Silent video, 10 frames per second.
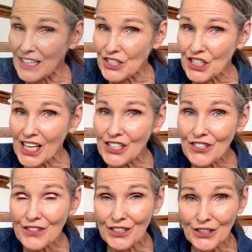I
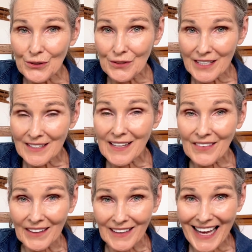changed the units
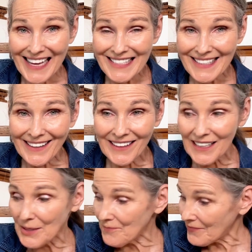the last
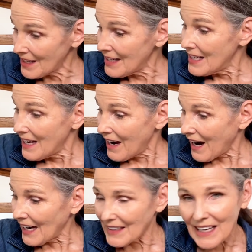time,
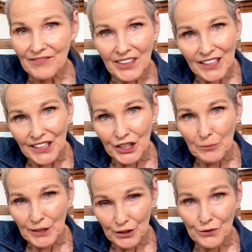I left it a little
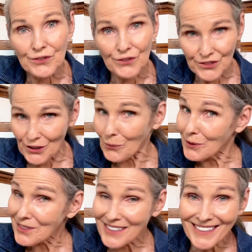bit looser. So
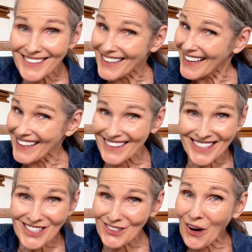we'll see today.
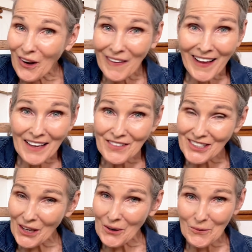This is all life,
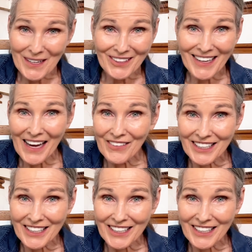so we could have a